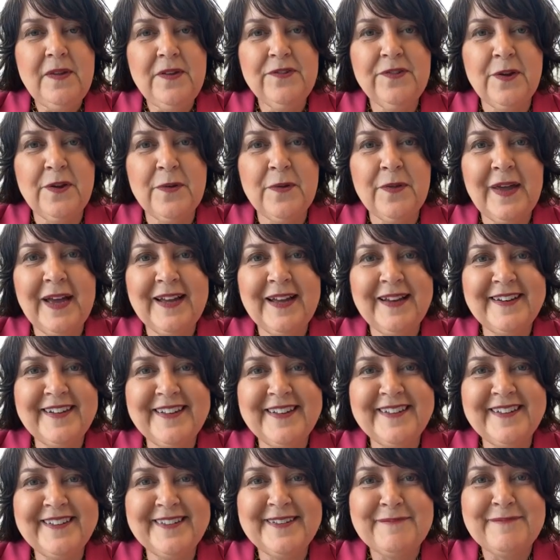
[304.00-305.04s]
So that
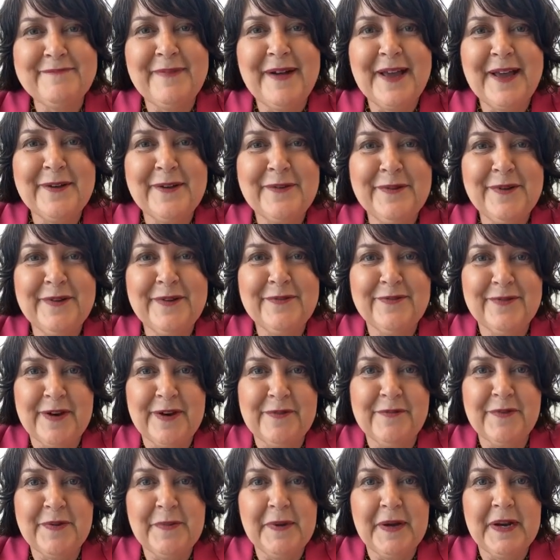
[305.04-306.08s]
is my goal for
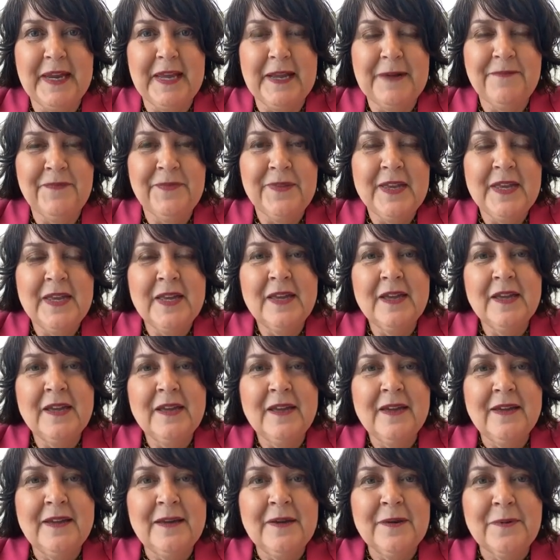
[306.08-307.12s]
everybody.
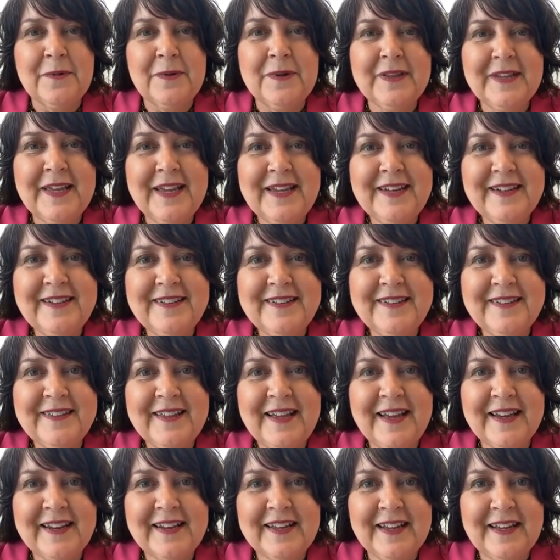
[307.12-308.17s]
Related to
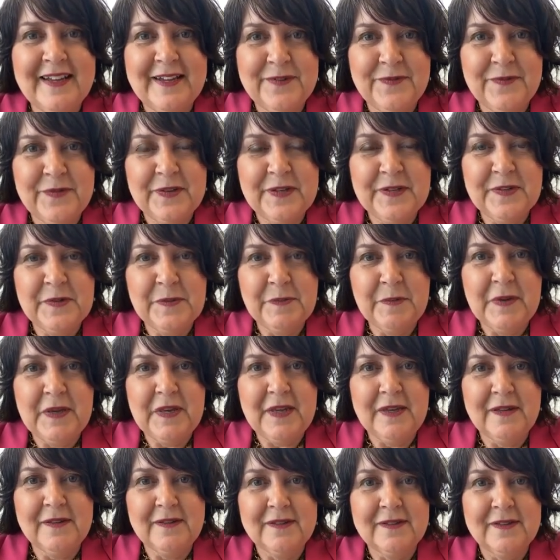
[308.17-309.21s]
that confidence
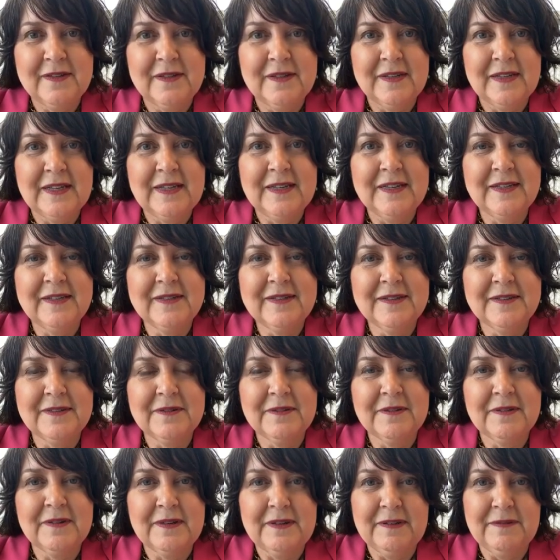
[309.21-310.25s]
piece is,
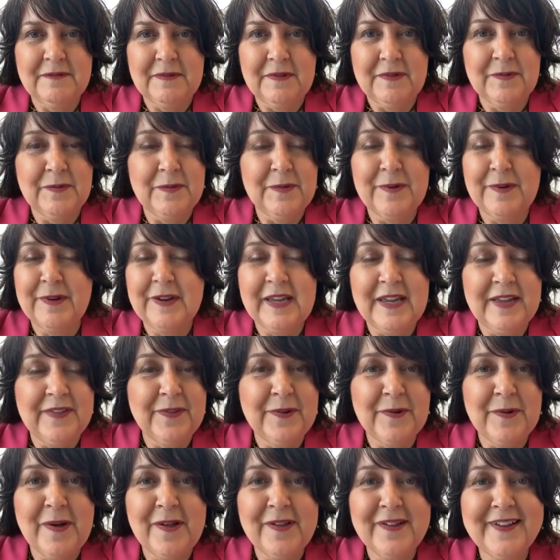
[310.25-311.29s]
again,
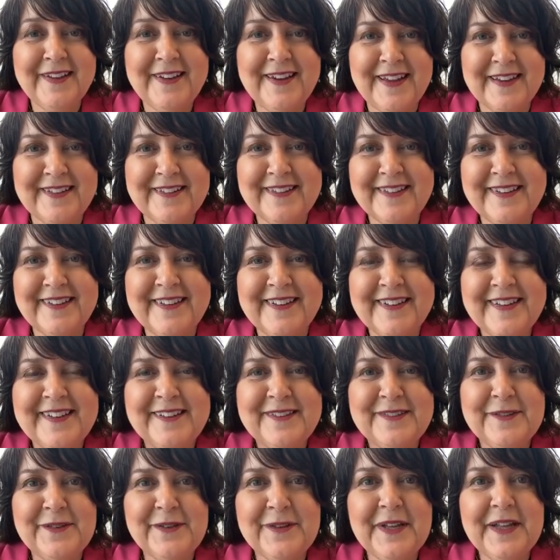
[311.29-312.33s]
they're all connected.
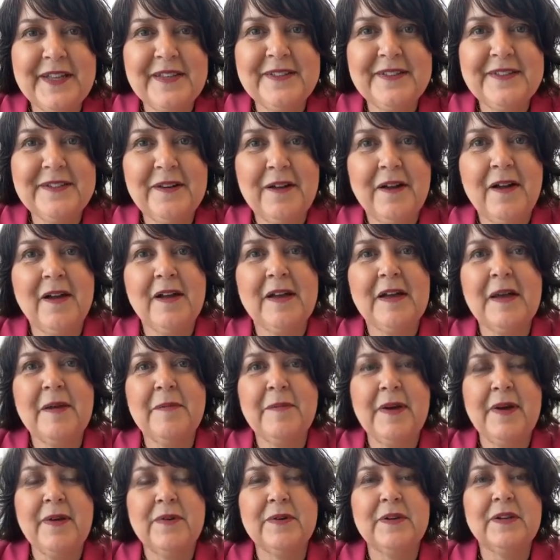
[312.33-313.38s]
So let's talk
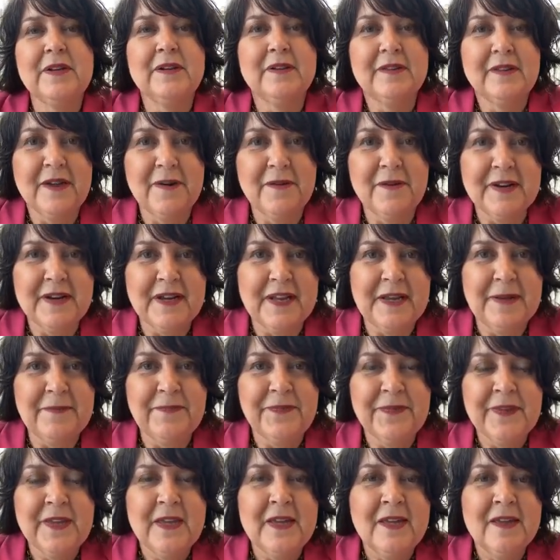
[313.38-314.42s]
about clarity.
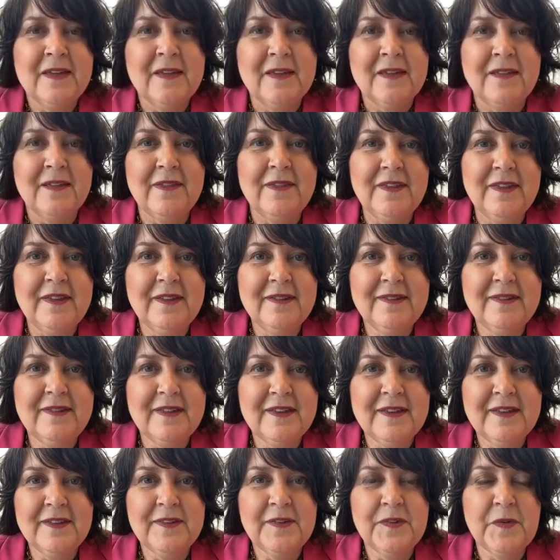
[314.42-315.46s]
This
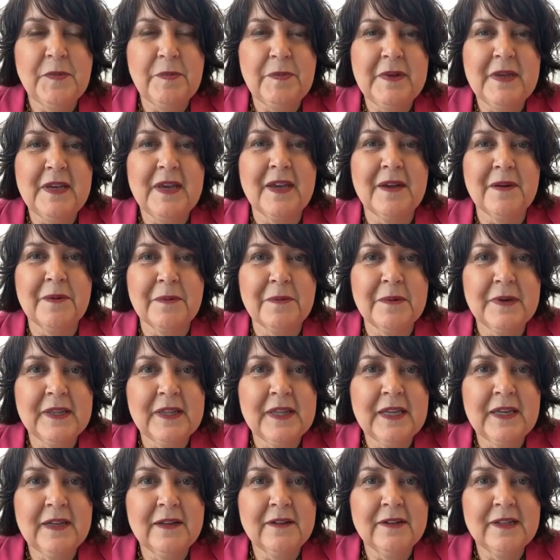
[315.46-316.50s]
is being
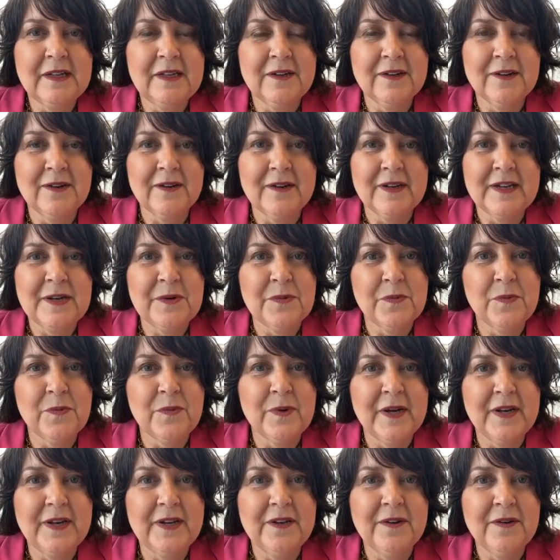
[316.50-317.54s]
really clear in
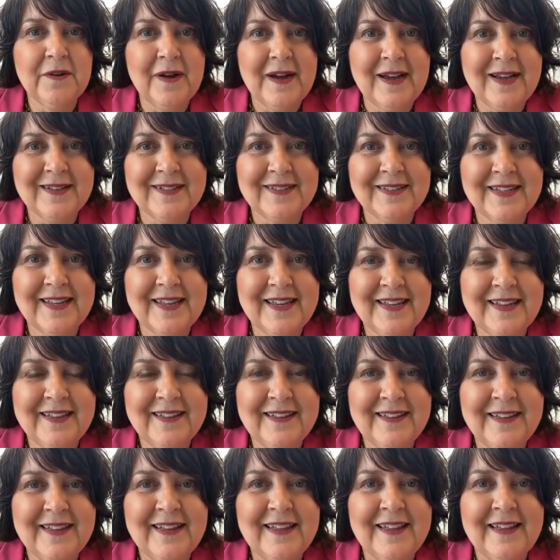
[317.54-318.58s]
what you're
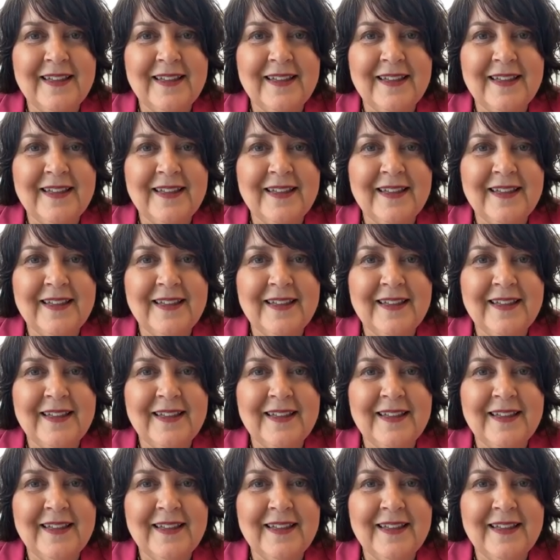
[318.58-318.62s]
asking